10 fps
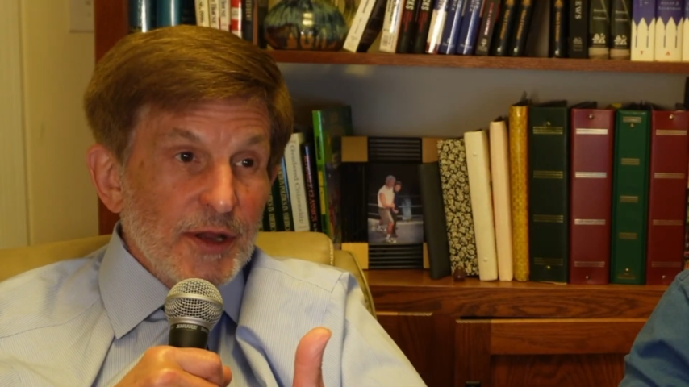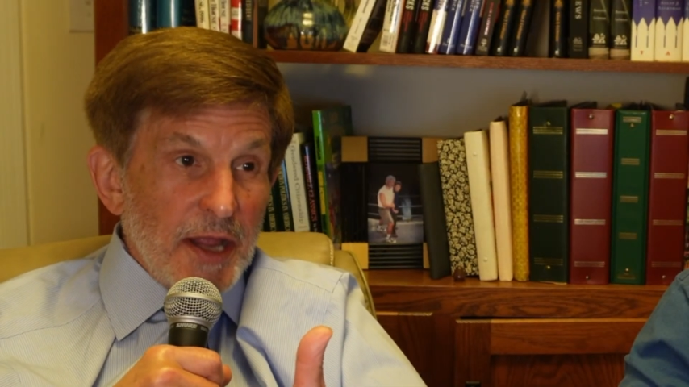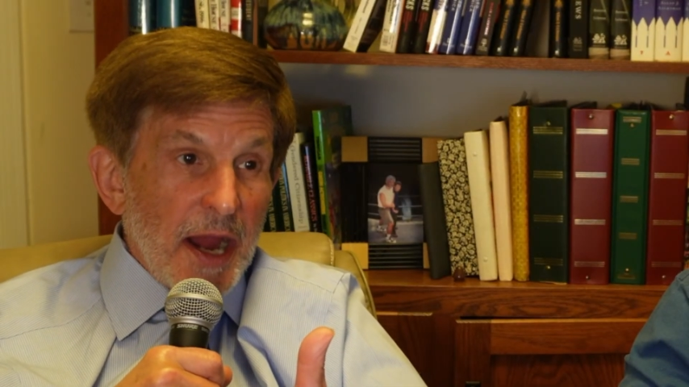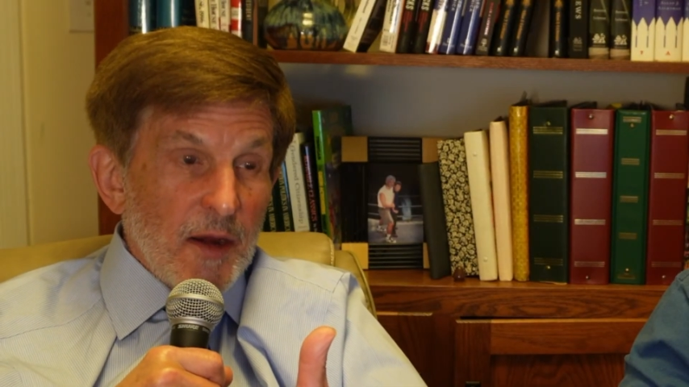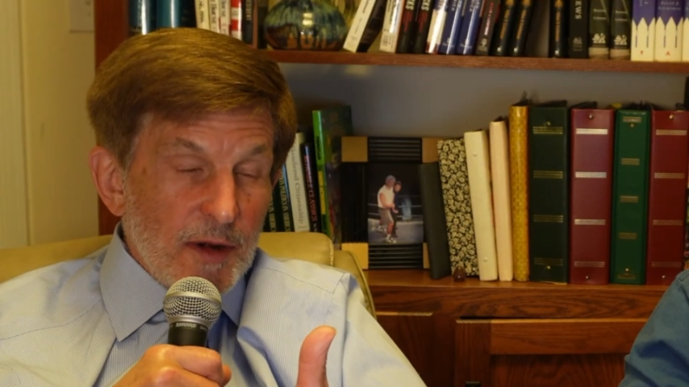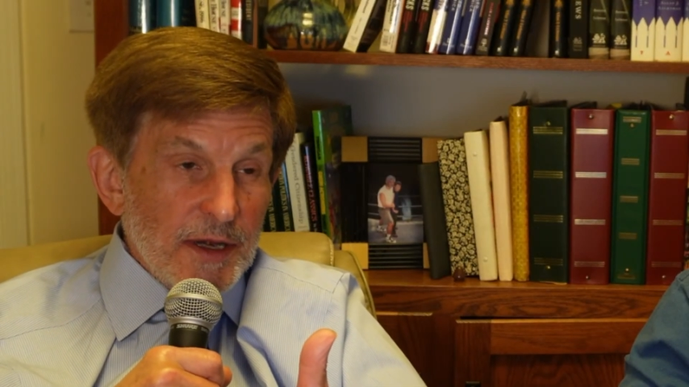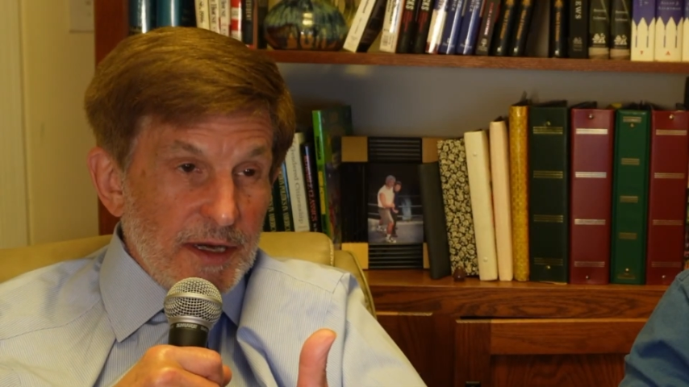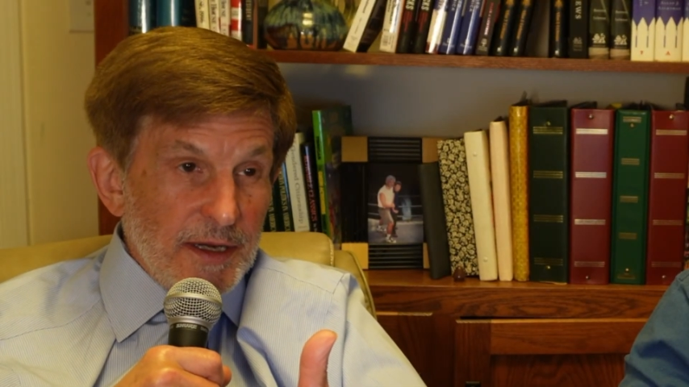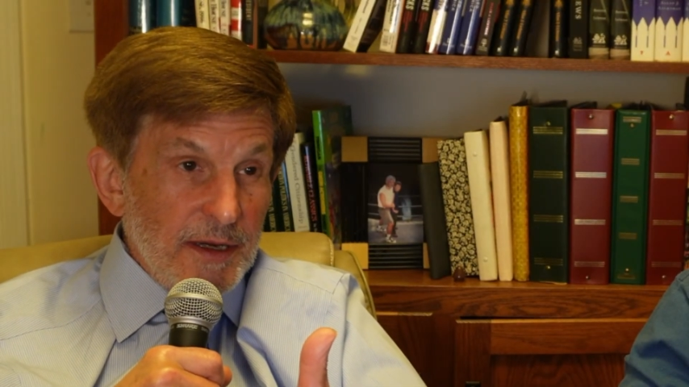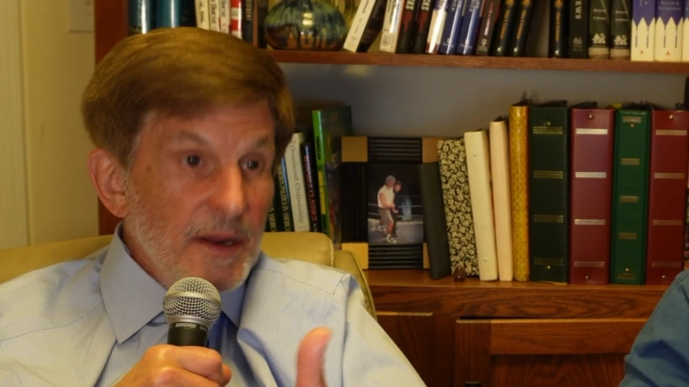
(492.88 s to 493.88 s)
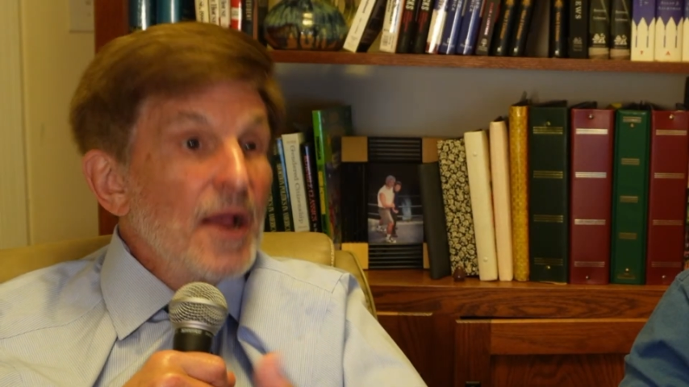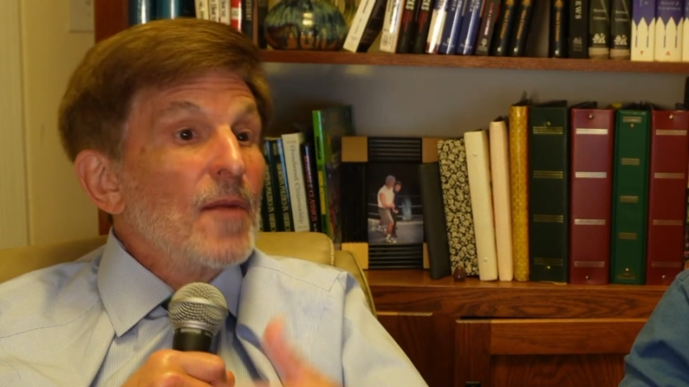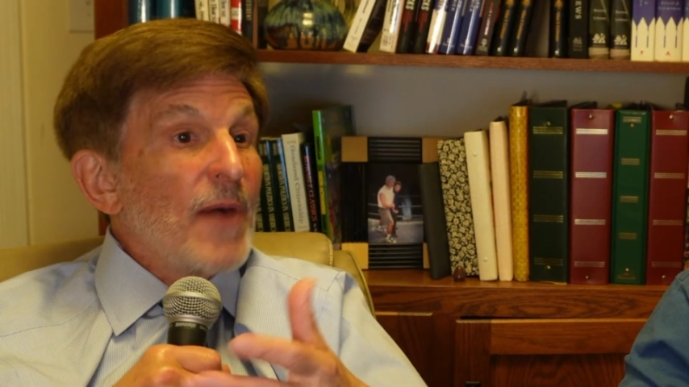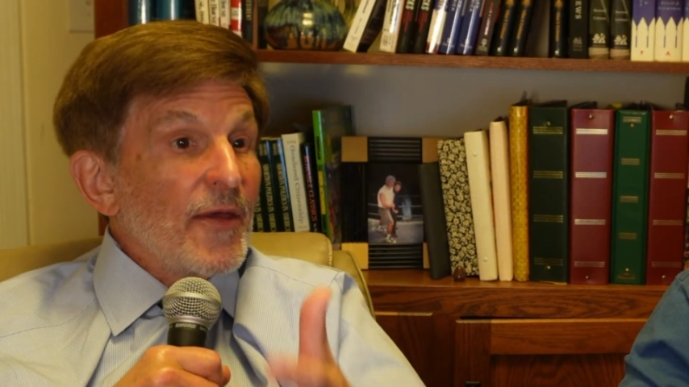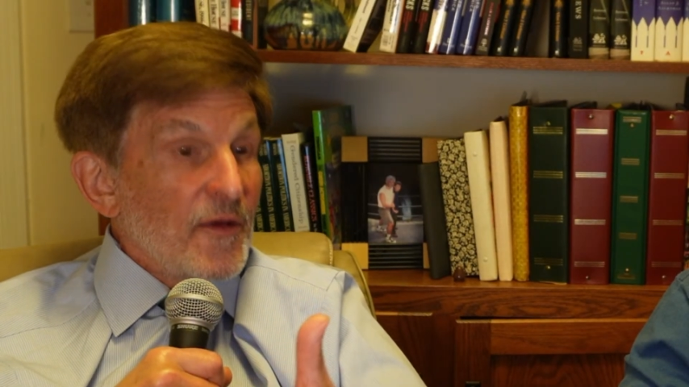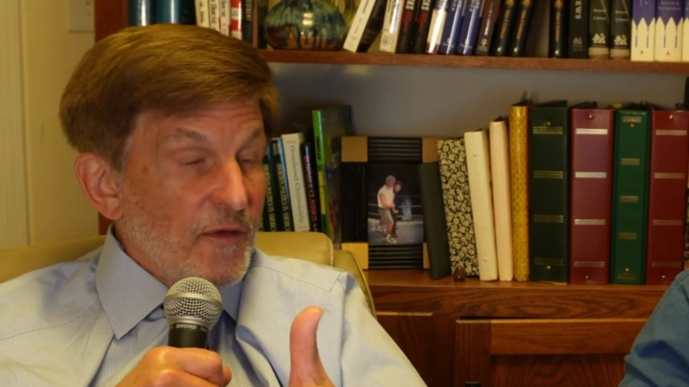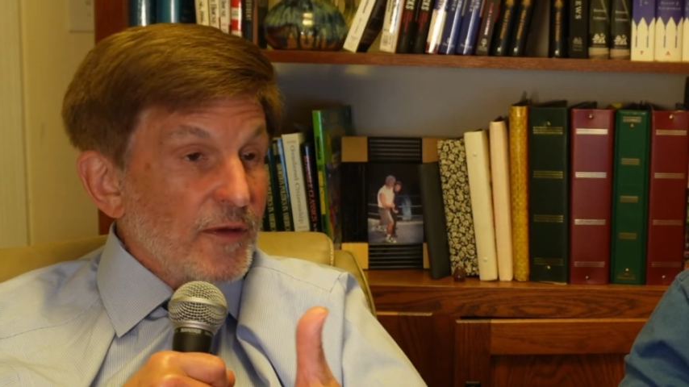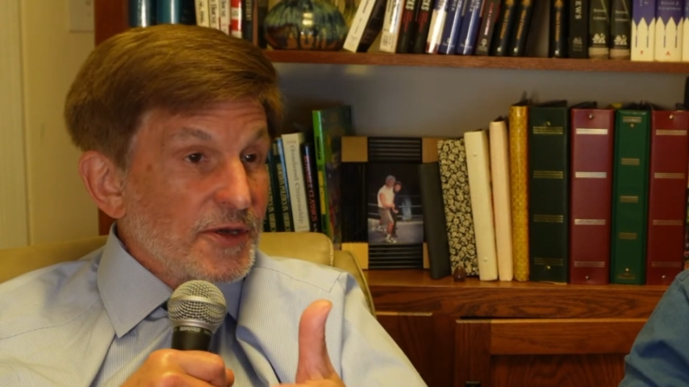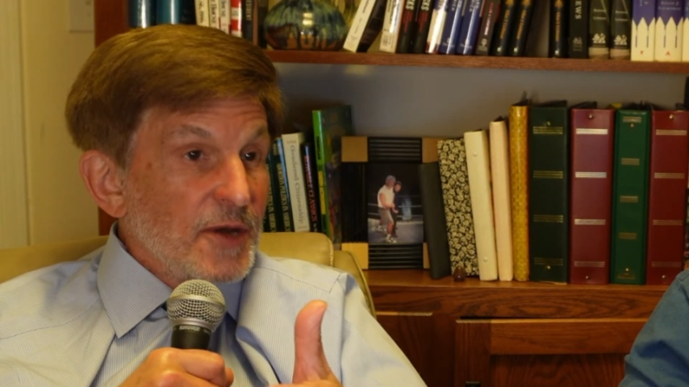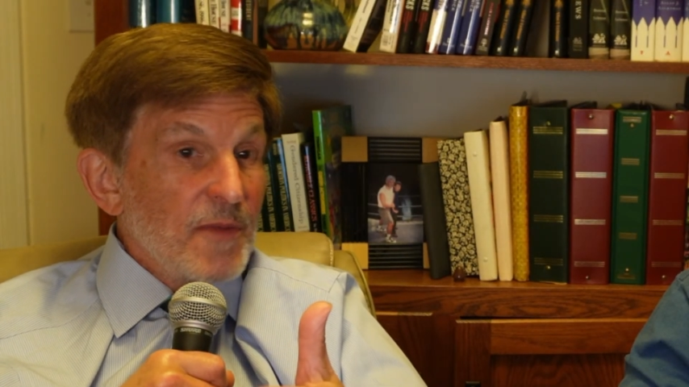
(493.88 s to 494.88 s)
guaranteed by the
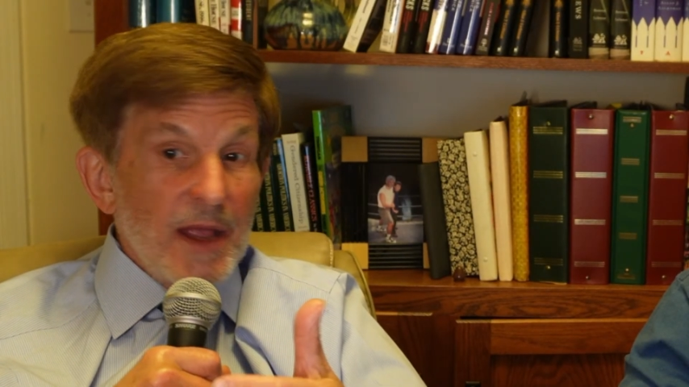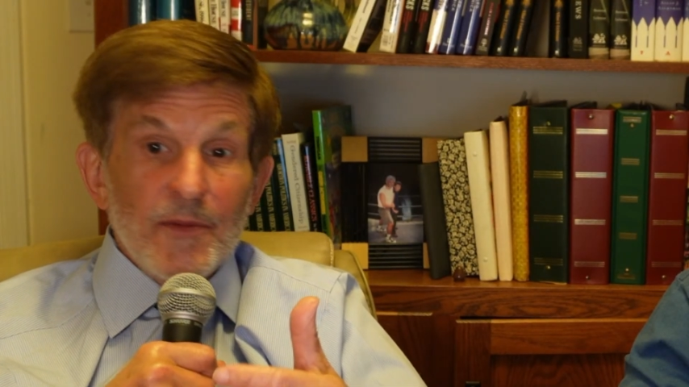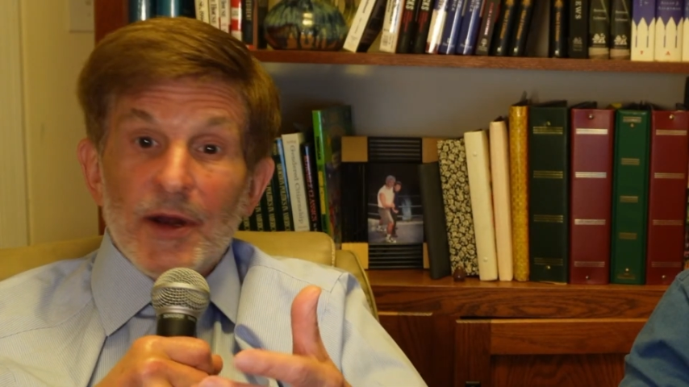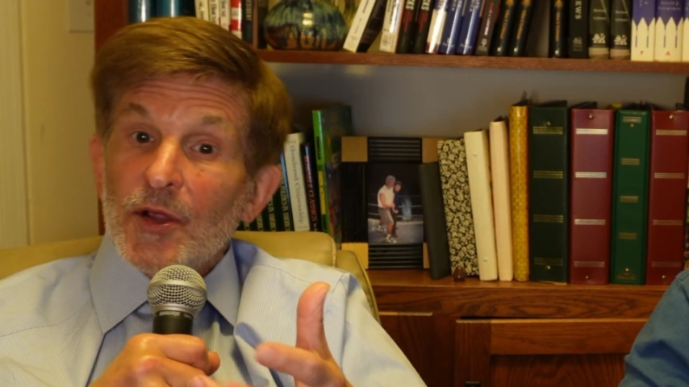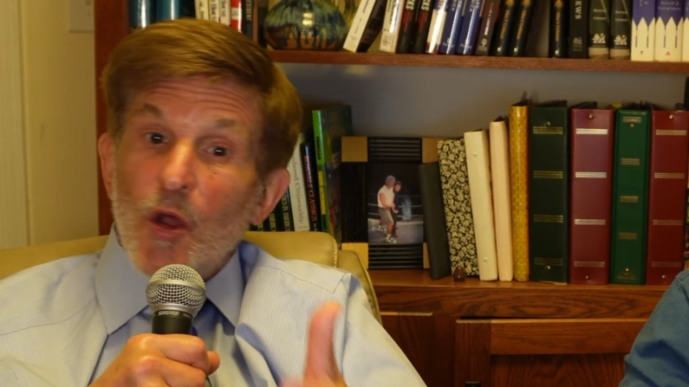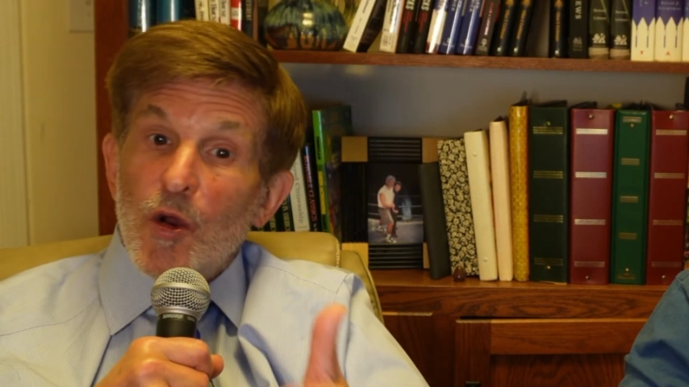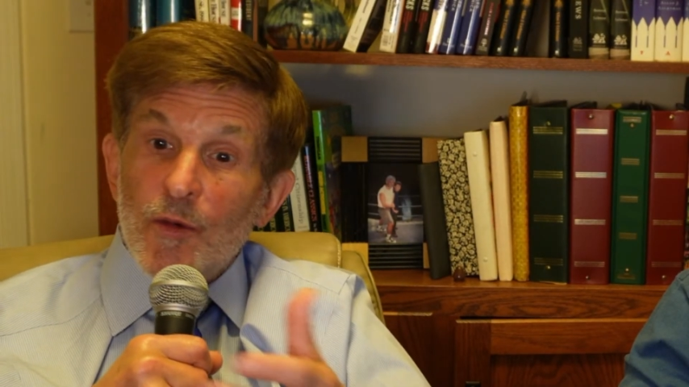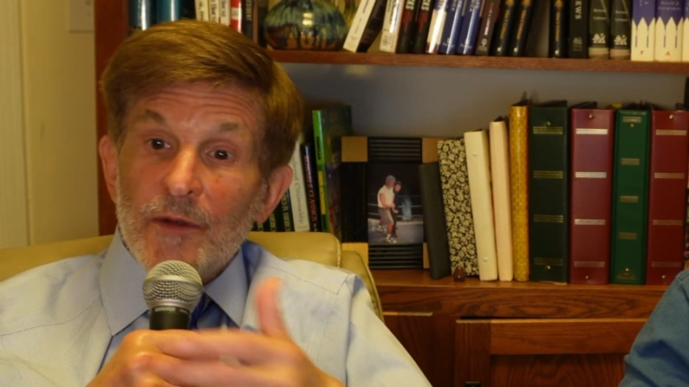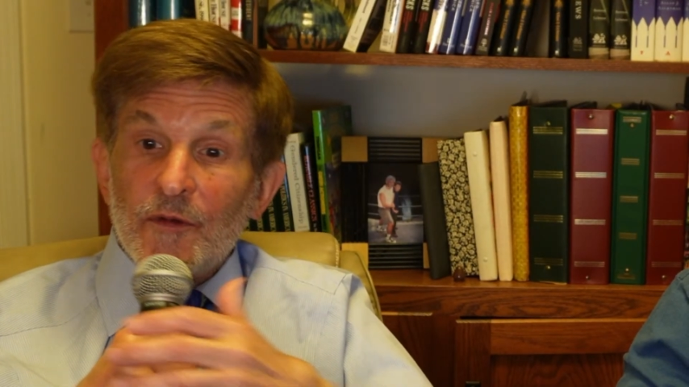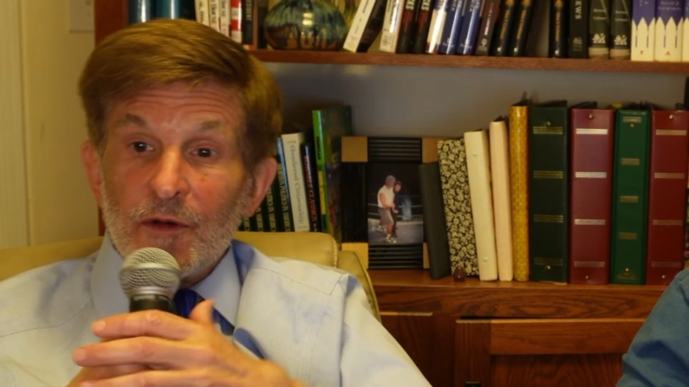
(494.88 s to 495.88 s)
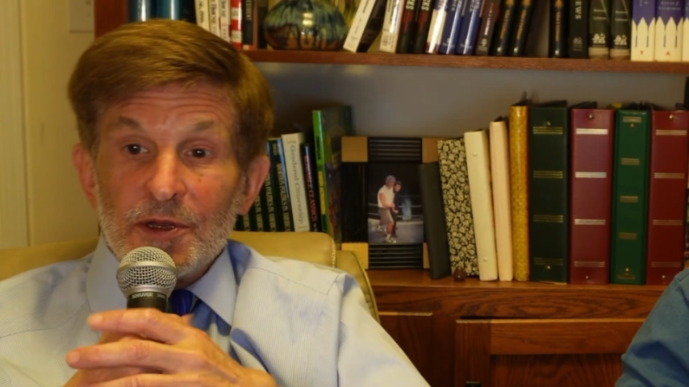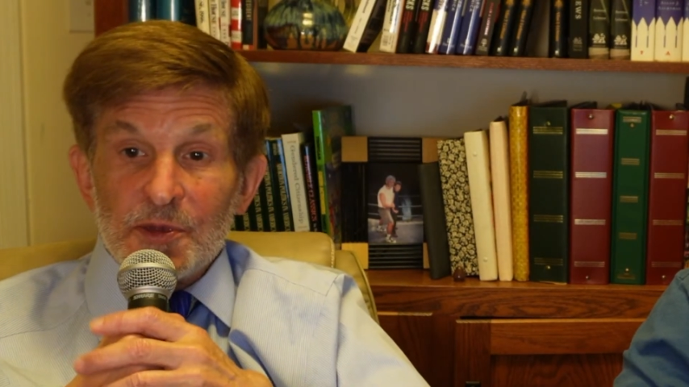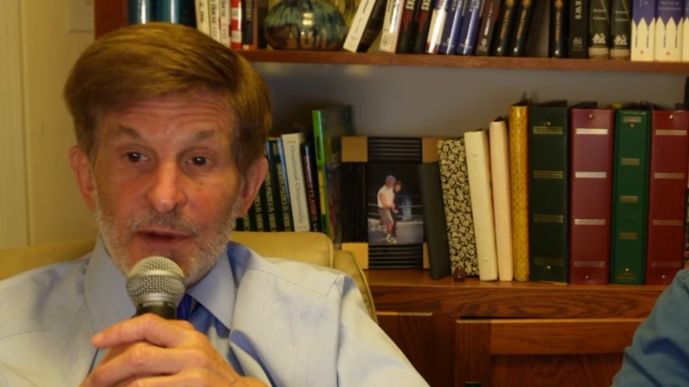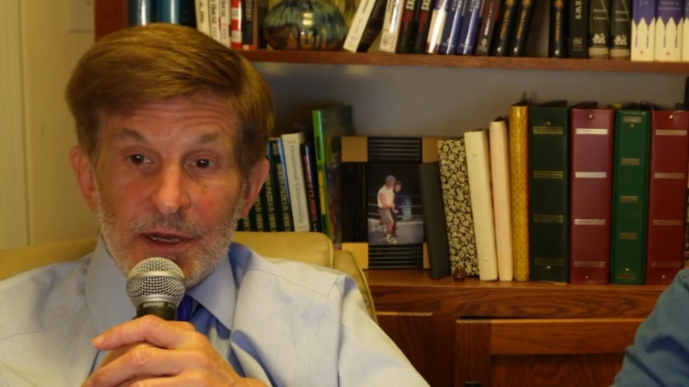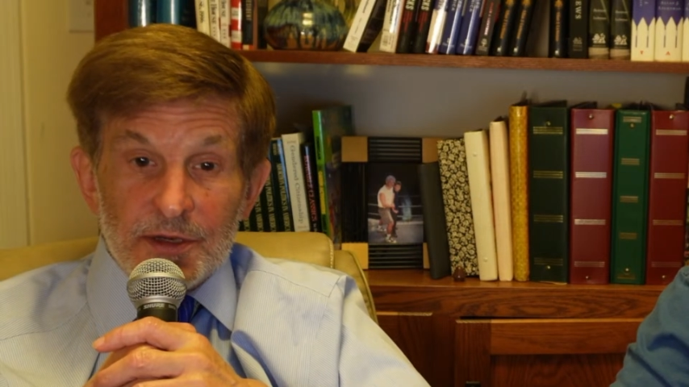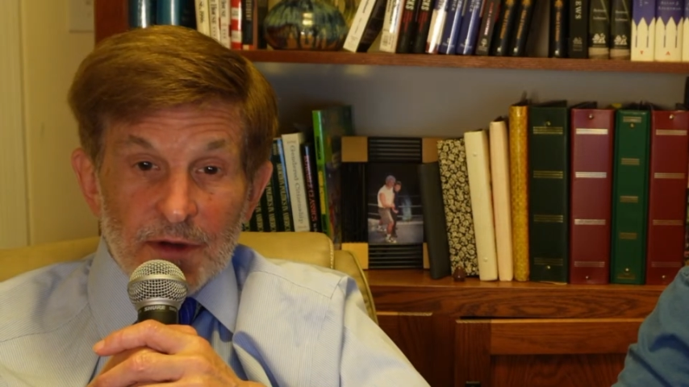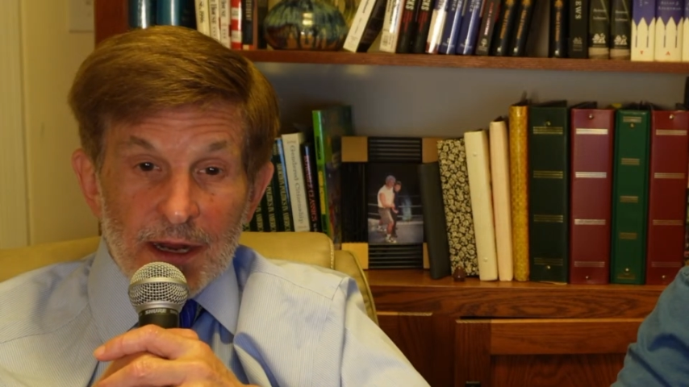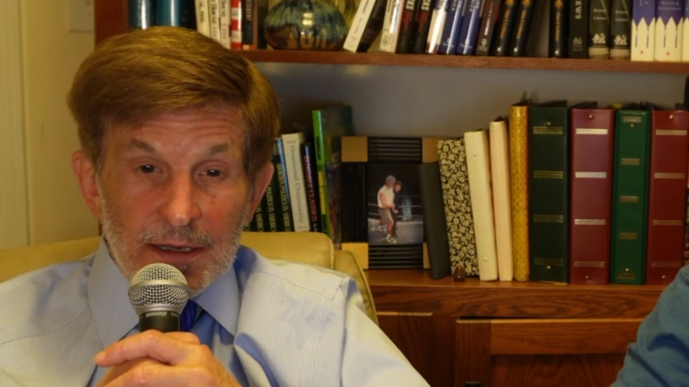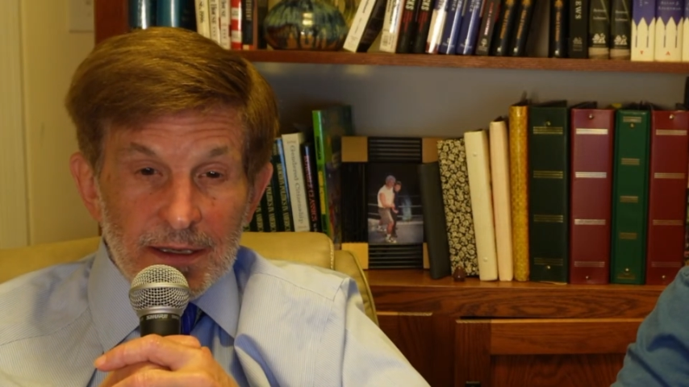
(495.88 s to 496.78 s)
First Amendment along with free speech, right?